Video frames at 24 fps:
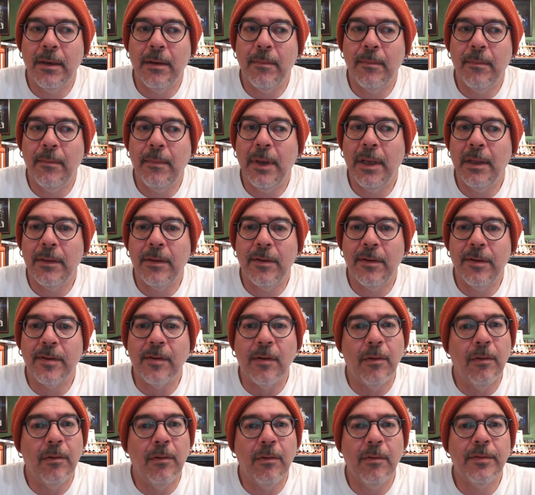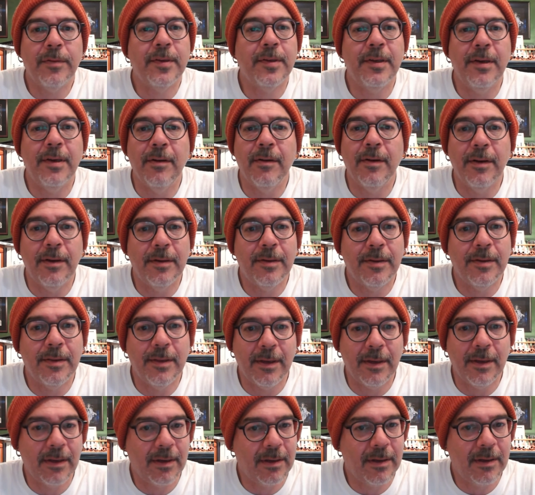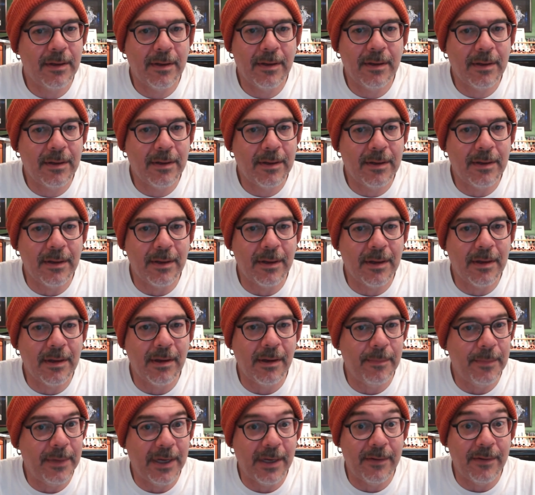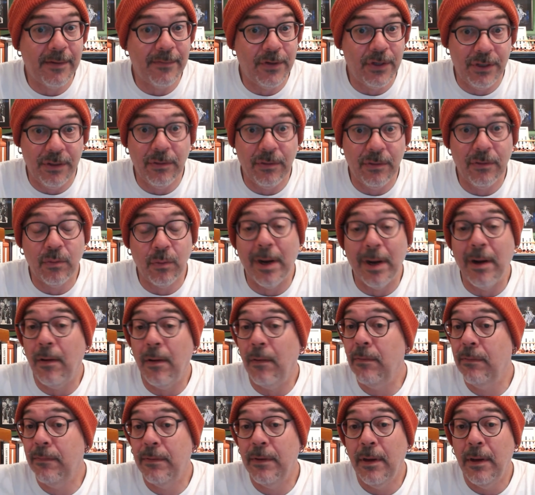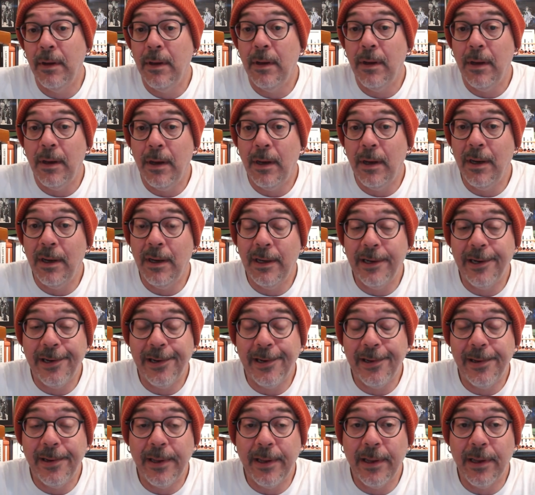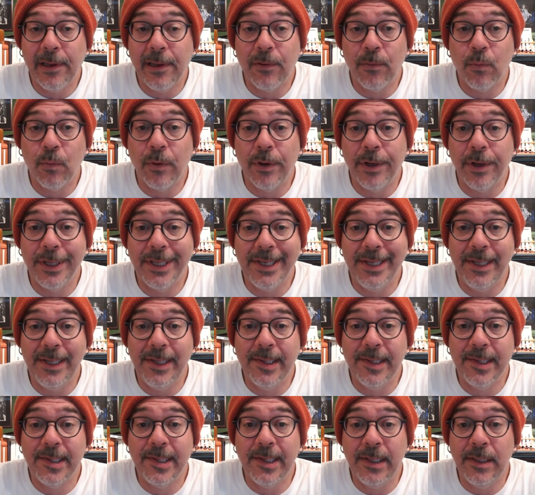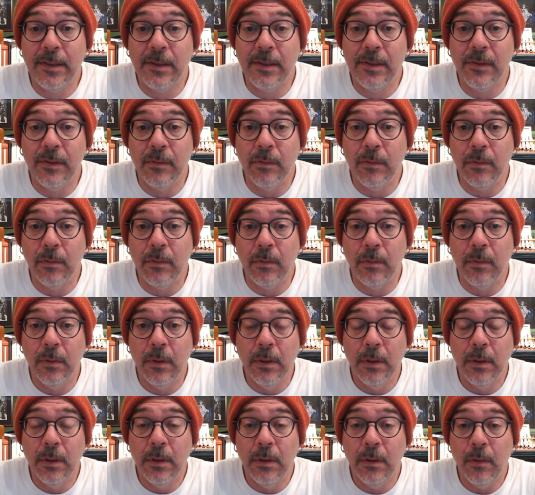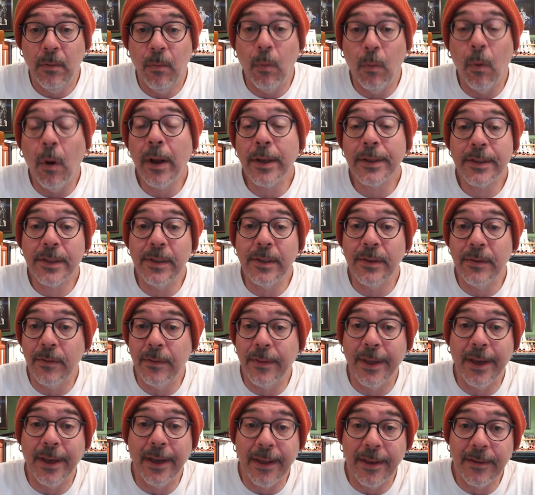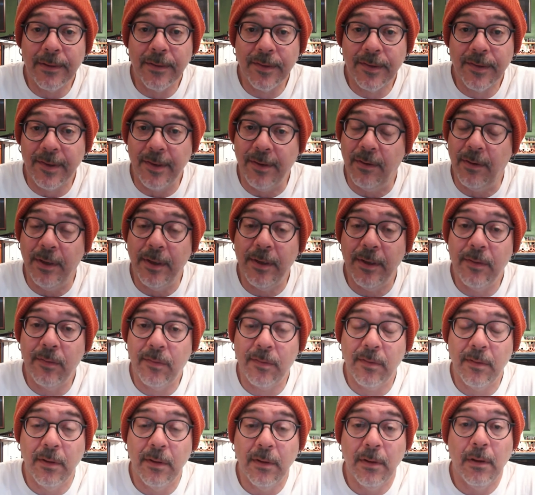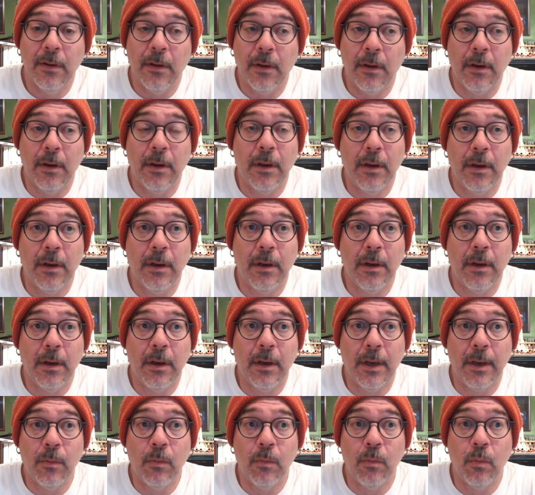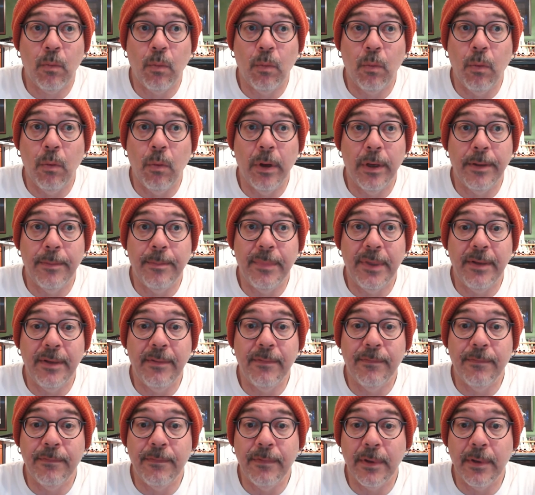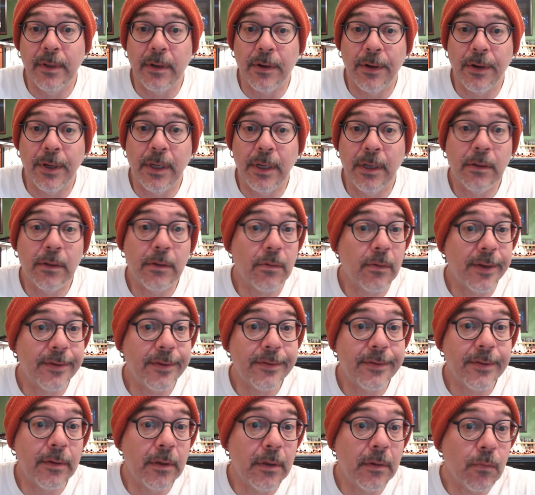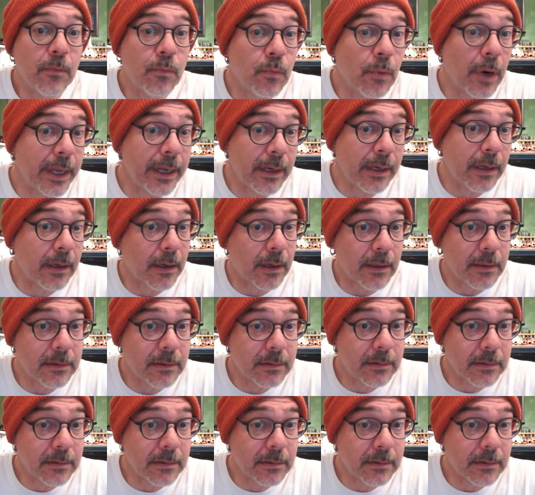man, there's a whole series that can come out of issue twelve. Uh, and were D C to want to do that series, uh, I would be very interested in writing it.